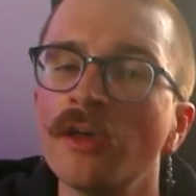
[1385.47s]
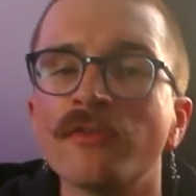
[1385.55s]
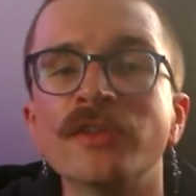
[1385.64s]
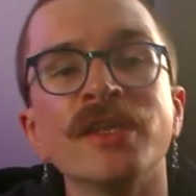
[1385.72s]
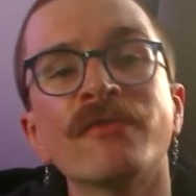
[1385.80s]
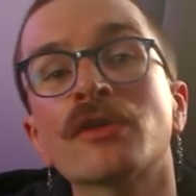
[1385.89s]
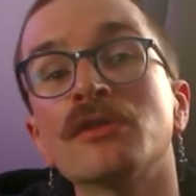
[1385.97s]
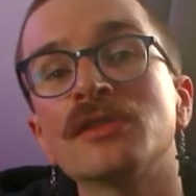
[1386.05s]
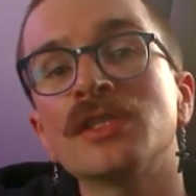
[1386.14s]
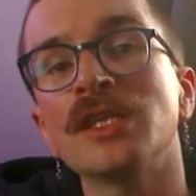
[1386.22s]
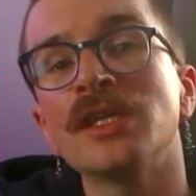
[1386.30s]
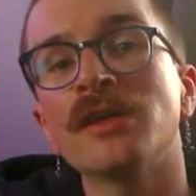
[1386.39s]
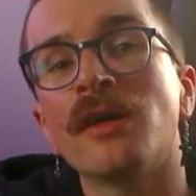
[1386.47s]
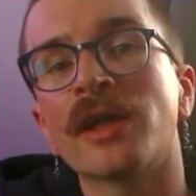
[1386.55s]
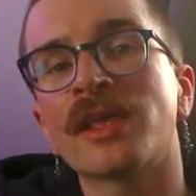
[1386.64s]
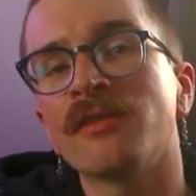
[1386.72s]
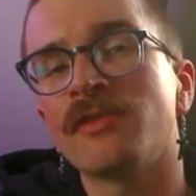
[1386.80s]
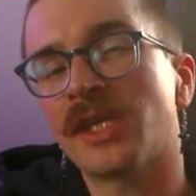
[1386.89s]
For difficulty, I
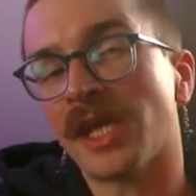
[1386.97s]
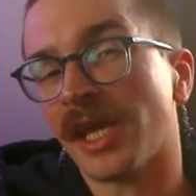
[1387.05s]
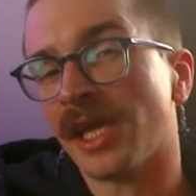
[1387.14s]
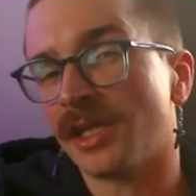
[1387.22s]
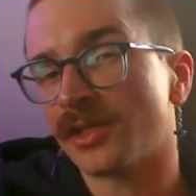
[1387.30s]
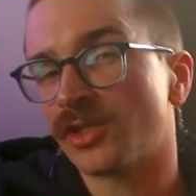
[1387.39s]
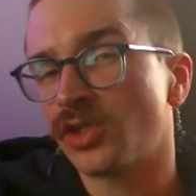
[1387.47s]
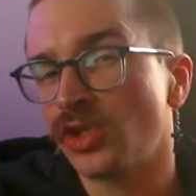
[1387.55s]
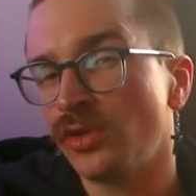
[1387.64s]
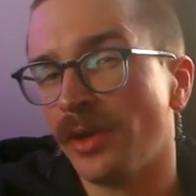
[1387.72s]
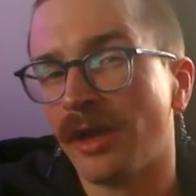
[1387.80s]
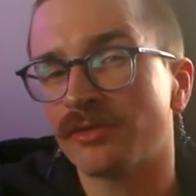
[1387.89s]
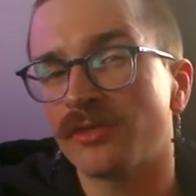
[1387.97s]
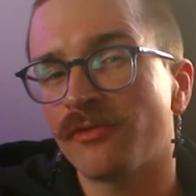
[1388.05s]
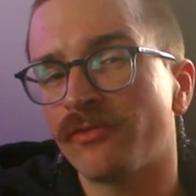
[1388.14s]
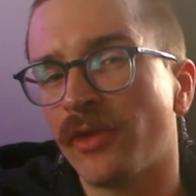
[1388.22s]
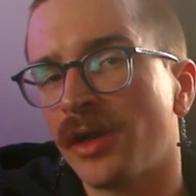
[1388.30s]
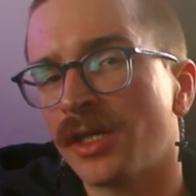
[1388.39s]
give it a 2 out of
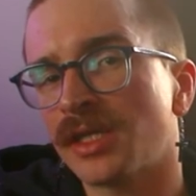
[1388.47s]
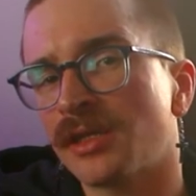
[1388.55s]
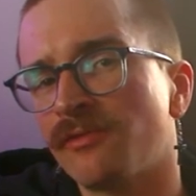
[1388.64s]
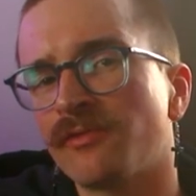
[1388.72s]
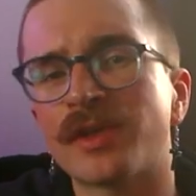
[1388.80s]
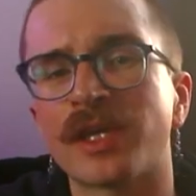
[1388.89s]
5.